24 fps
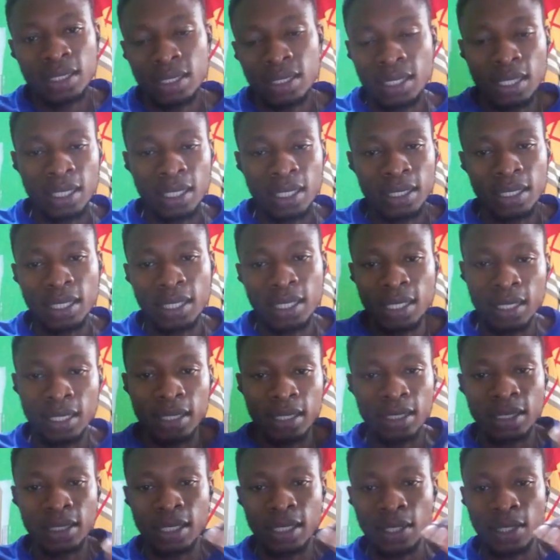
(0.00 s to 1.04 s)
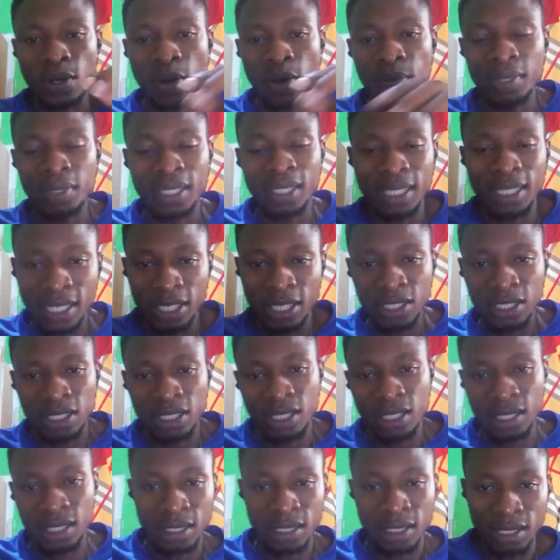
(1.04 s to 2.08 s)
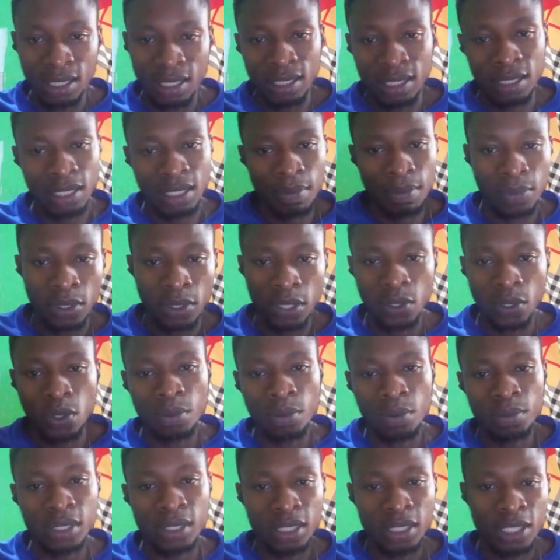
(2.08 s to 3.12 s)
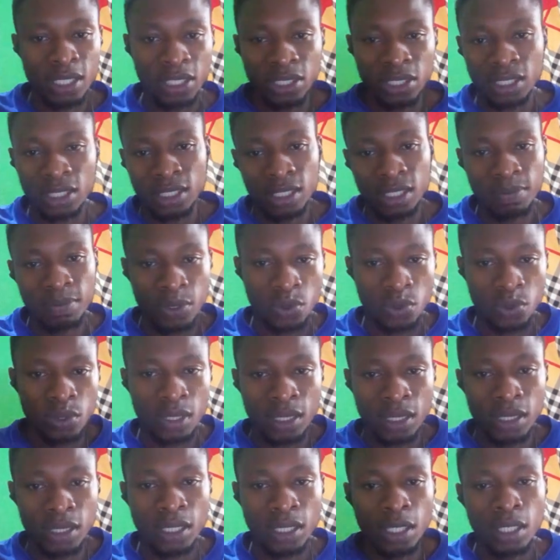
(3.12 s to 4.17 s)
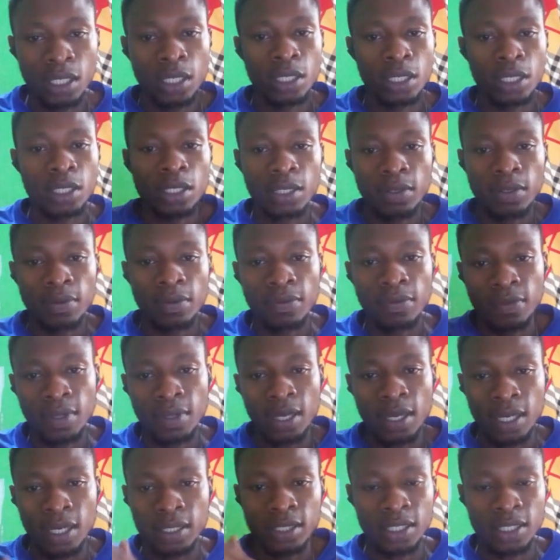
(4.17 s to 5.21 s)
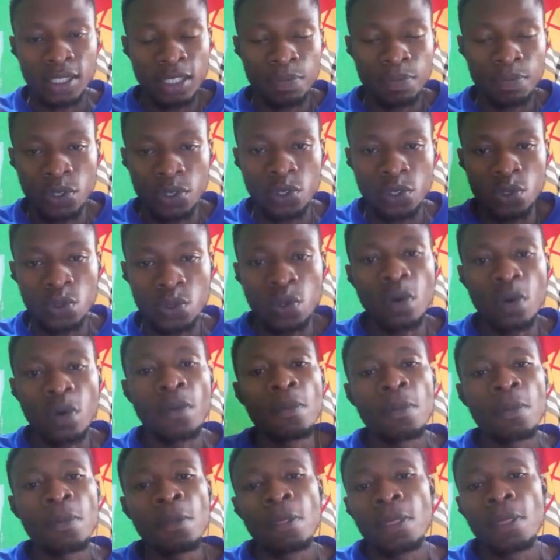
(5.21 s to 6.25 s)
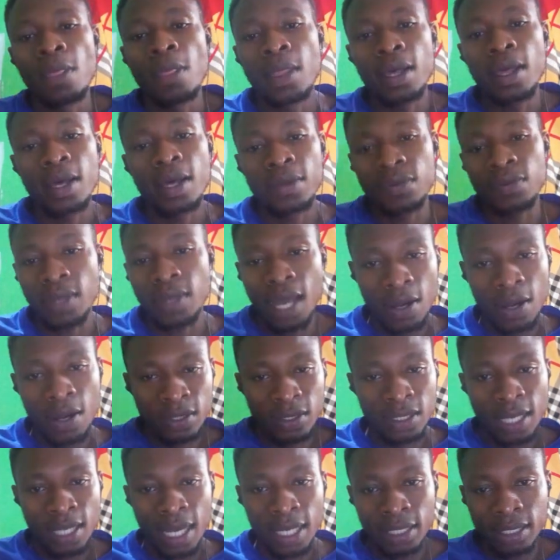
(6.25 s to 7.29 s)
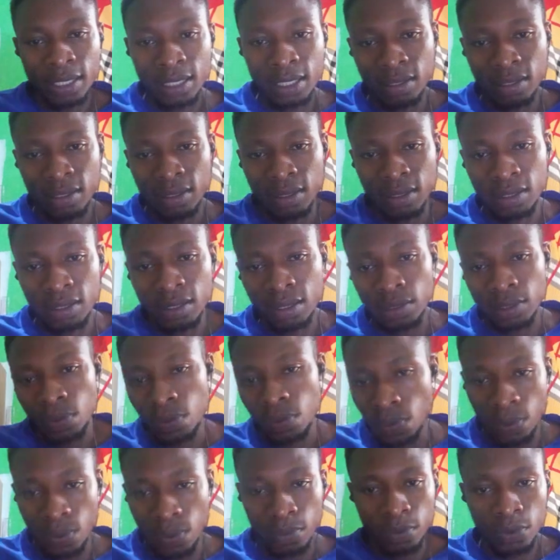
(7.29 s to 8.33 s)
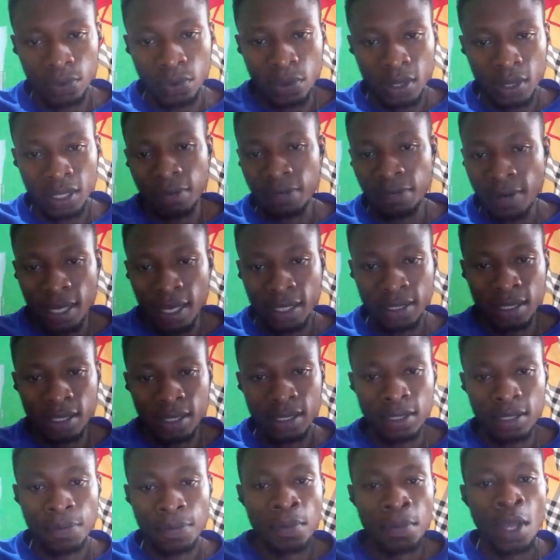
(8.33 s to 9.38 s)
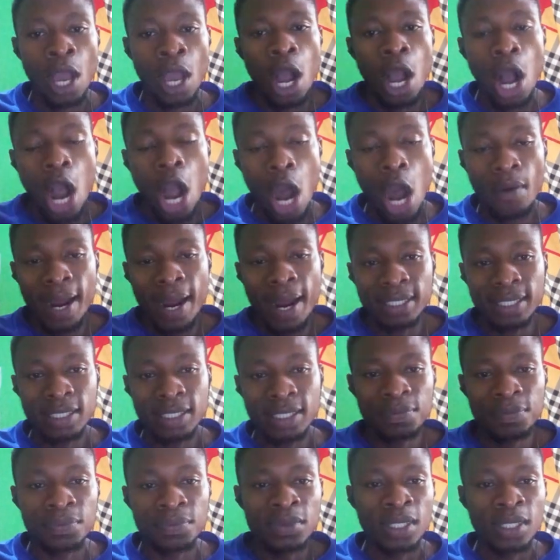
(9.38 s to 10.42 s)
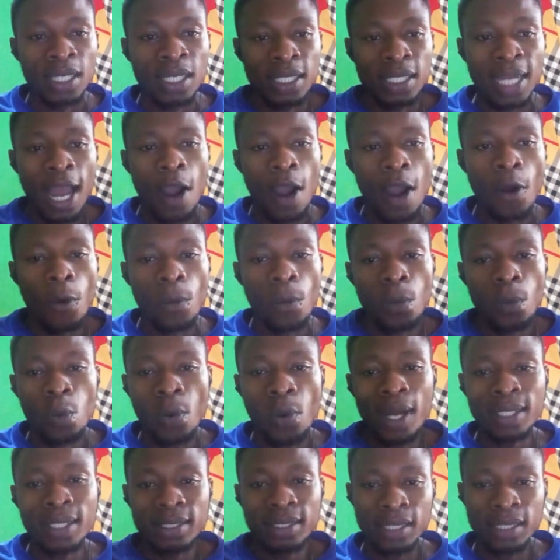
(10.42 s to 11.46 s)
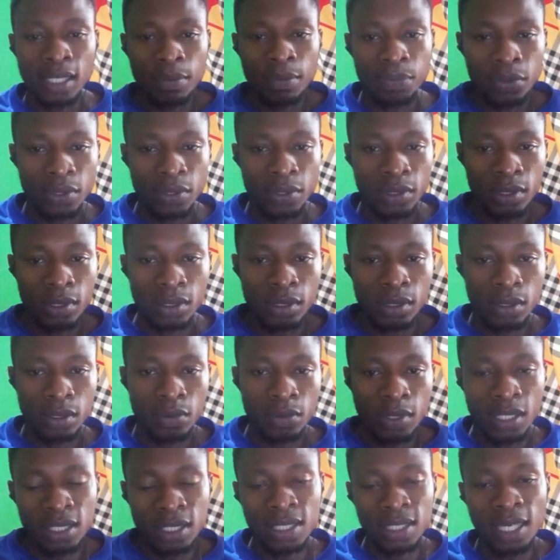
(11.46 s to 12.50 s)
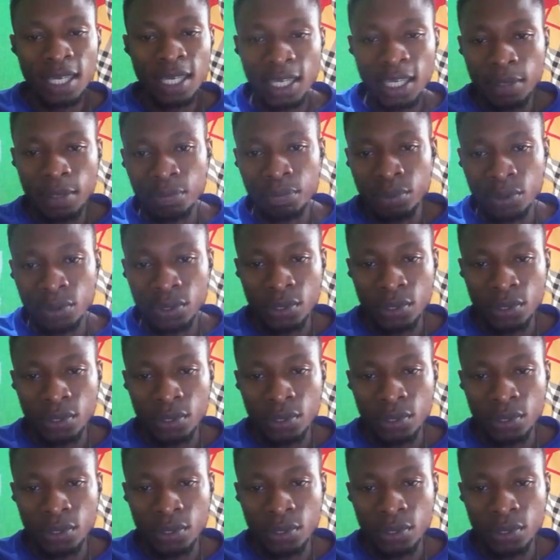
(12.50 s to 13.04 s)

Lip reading: the, the communication system or the communications between the CPU and the outside world devices. All right, now what is input? When you say input,